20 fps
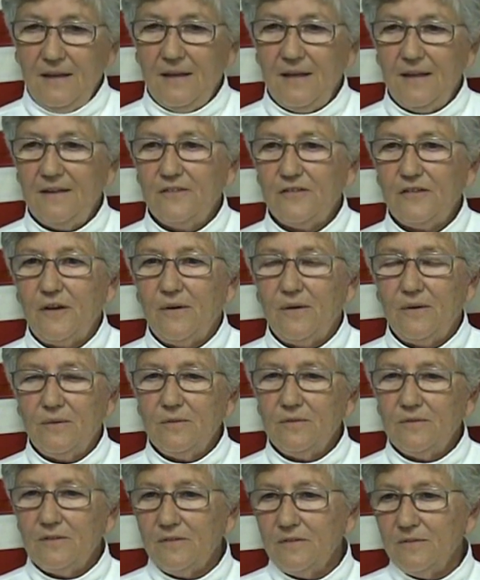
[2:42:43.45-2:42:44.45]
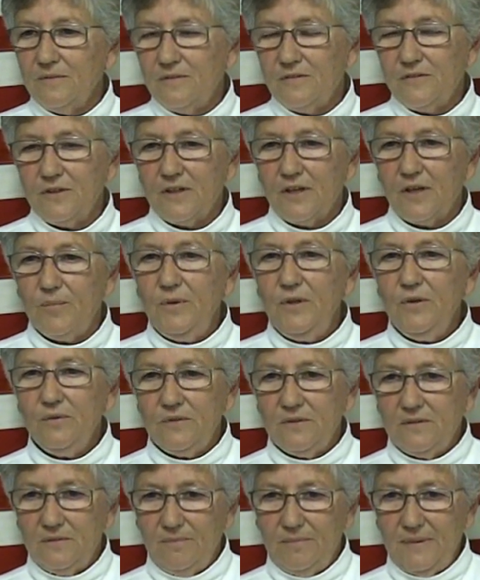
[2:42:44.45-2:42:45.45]
and so to to
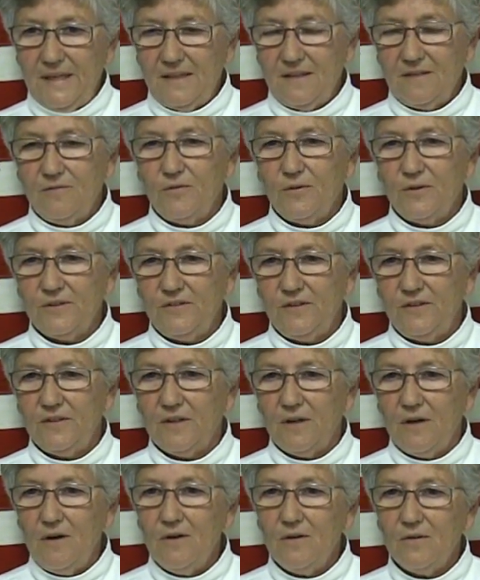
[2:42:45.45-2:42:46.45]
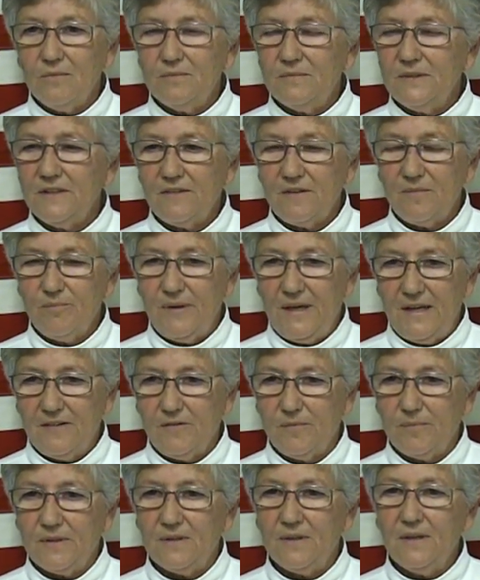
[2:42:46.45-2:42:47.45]
commute back and forth to your home is
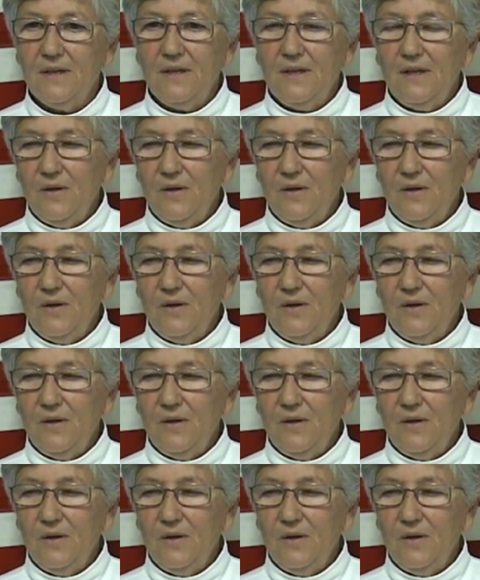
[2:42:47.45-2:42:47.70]
impossible.